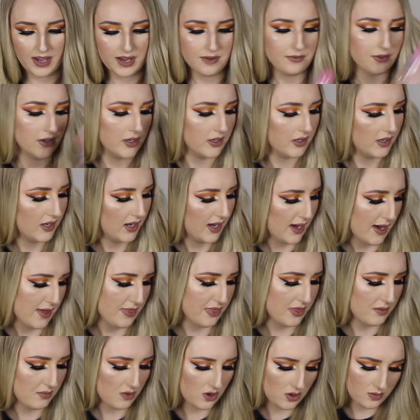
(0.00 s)
favorite
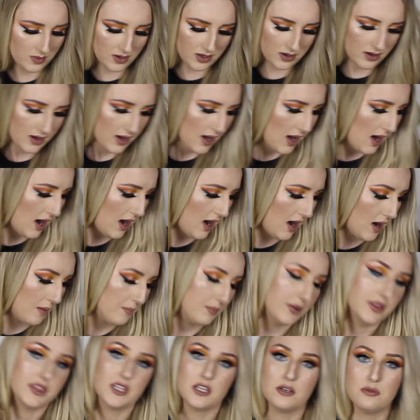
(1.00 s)
at the moment, um,
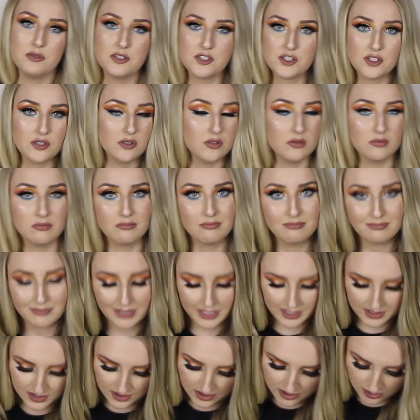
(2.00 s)
but the original
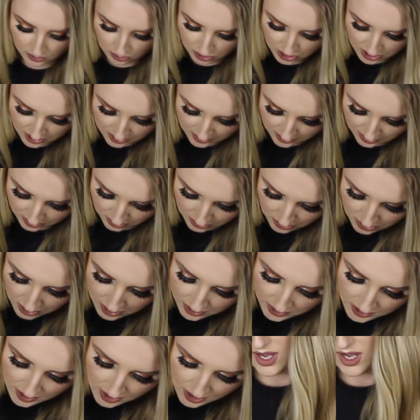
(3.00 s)
is still just as good.